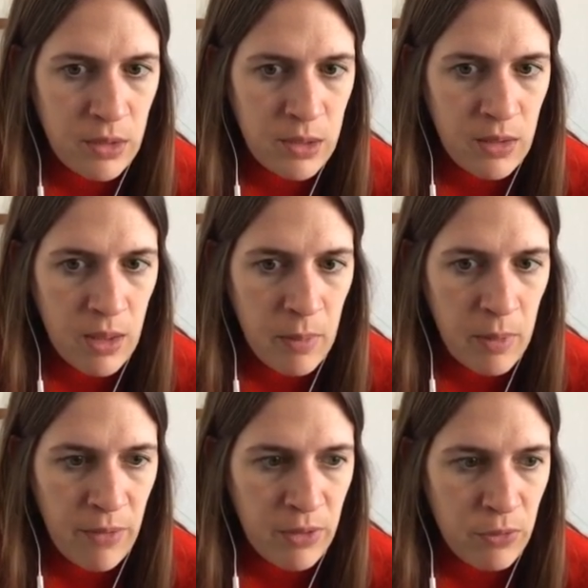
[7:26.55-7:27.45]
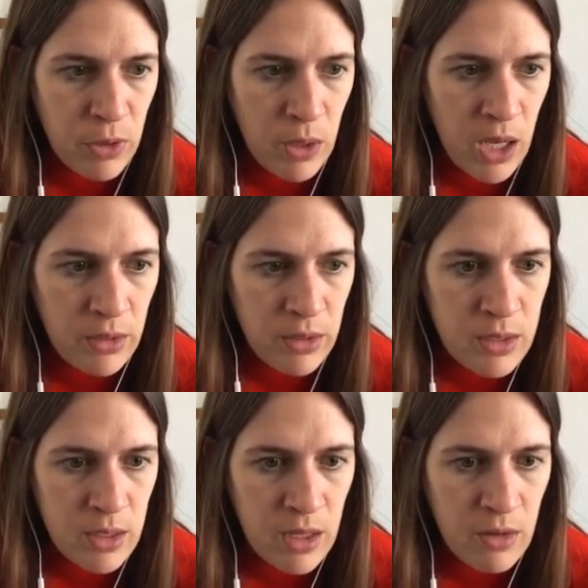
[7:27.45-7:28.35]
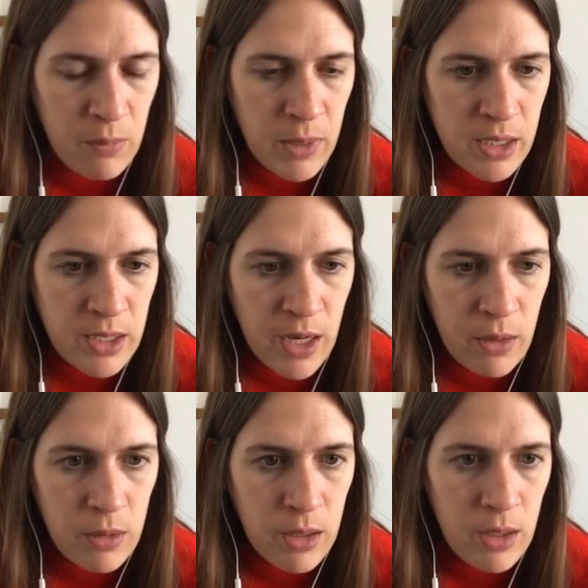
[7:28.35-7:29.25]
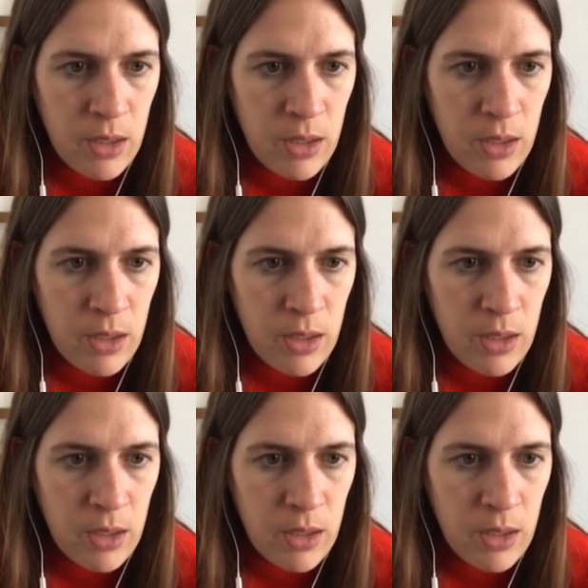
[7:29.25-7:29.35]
It looks like they maybe have a few colors that they've picked out.